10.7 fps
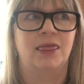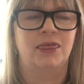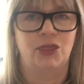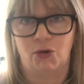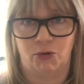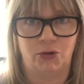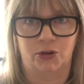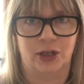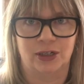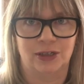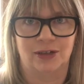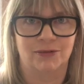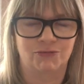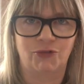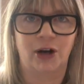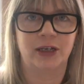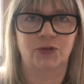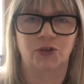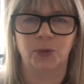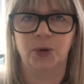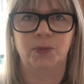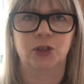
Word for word: not looking to write from it,